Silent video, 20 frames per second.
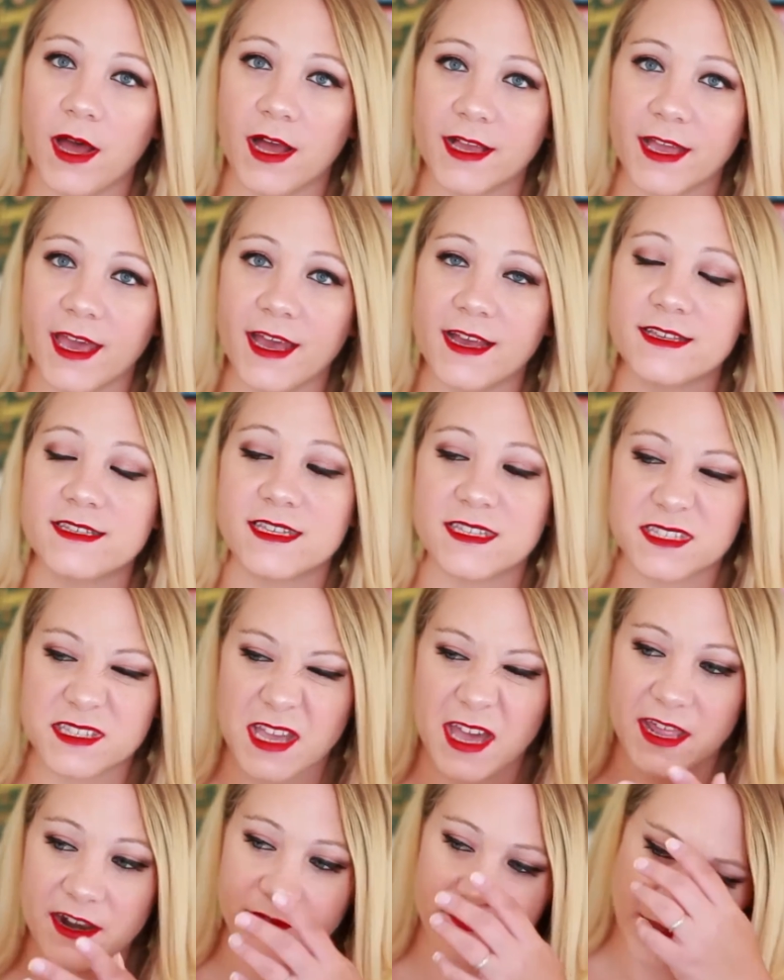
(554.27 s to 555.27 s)
podcast, it's
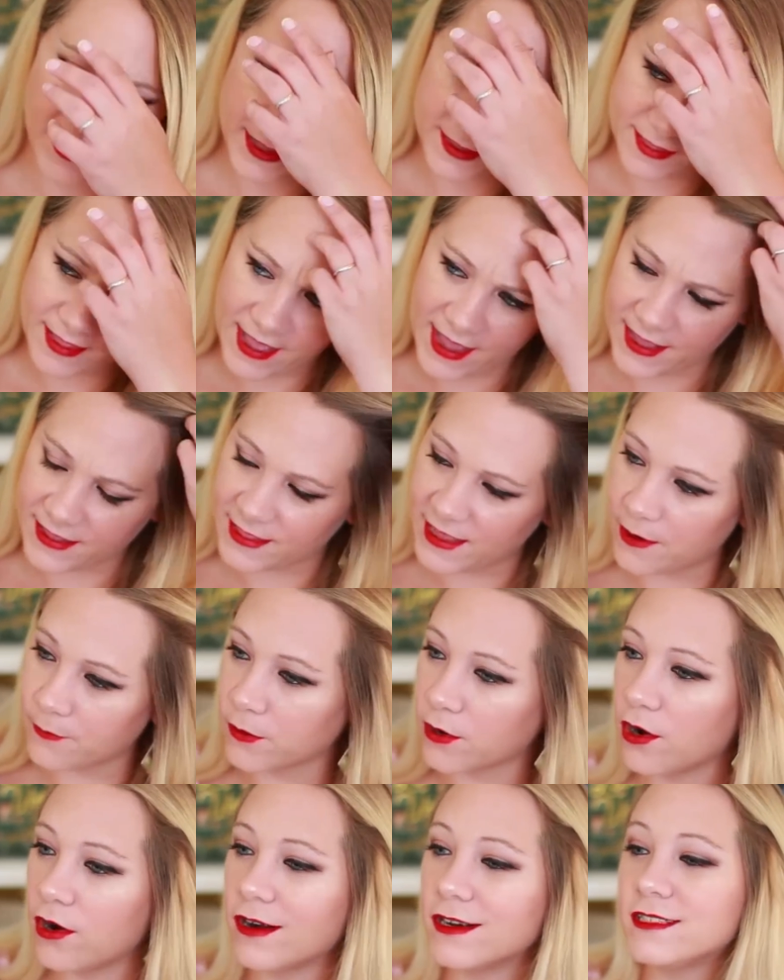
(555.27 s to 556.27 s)
kind of like that in that
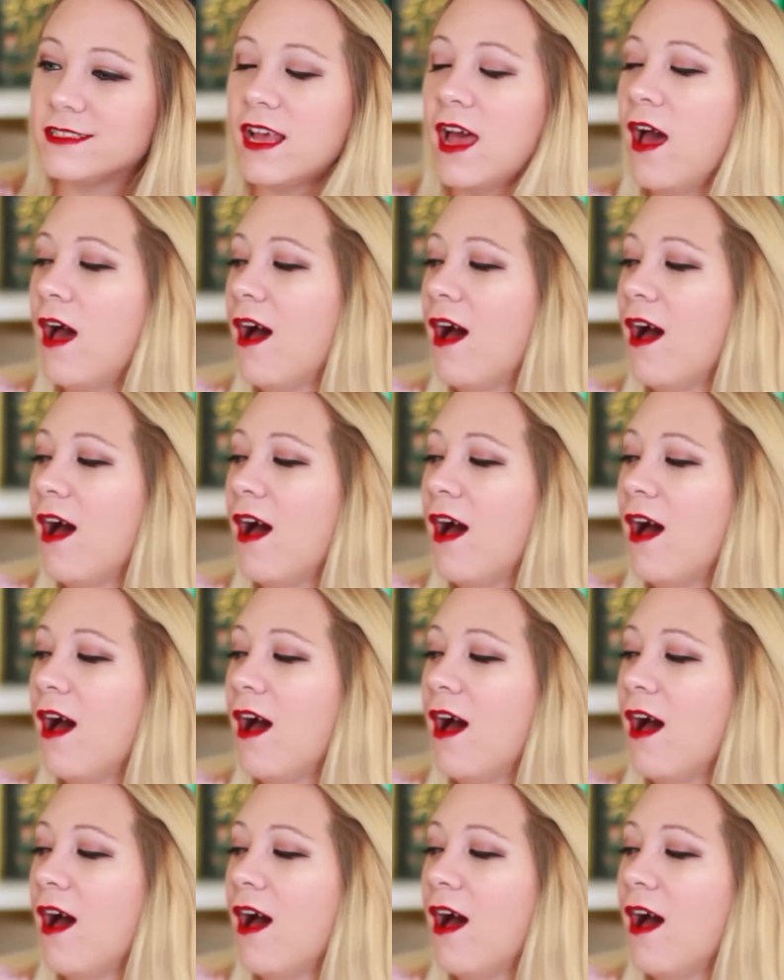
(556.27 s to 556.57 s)
regards.